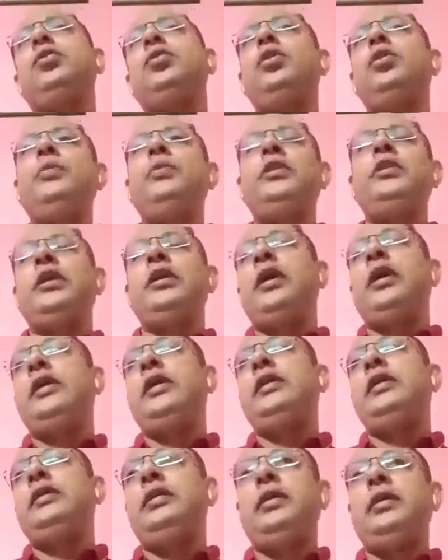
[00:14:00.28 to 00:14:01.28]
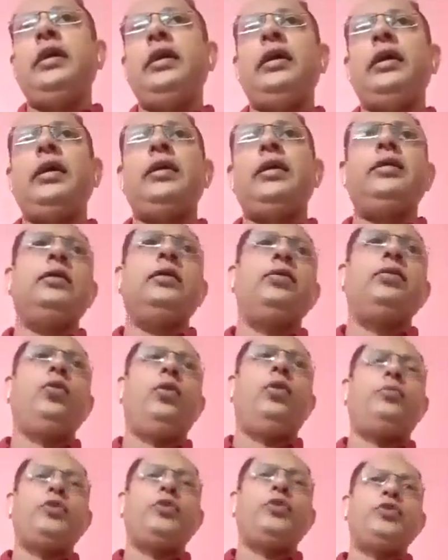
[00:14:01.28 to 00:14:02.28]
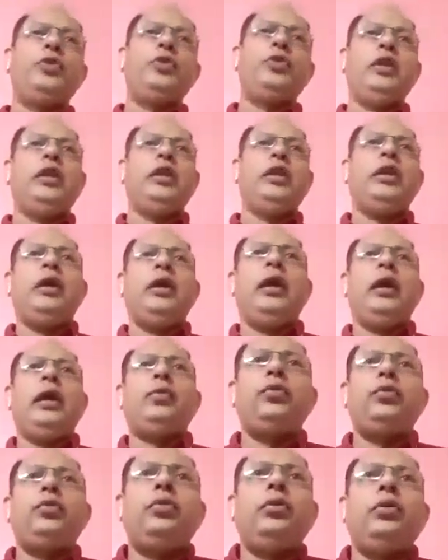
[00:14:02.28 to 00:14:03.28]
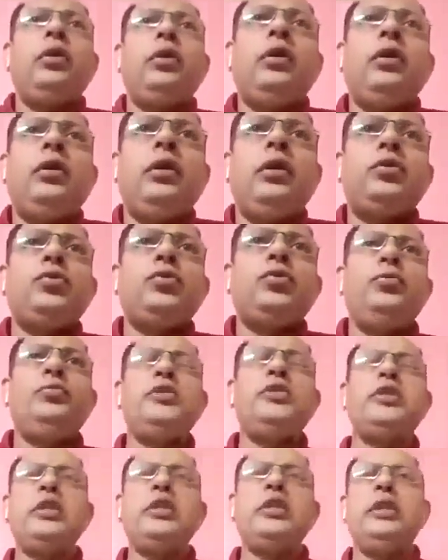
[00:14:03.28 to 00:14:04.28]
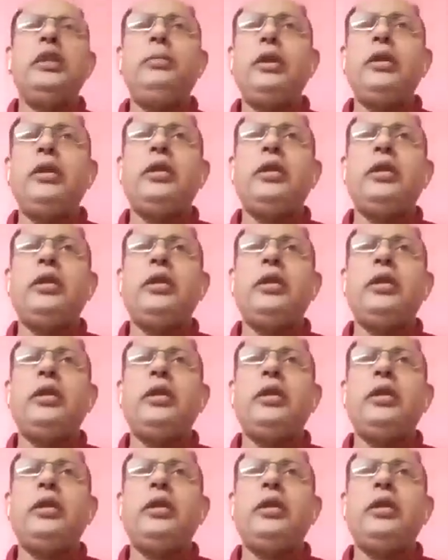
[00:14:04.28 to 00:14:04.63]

told me that I had no opportunity. I couldn't to visit India,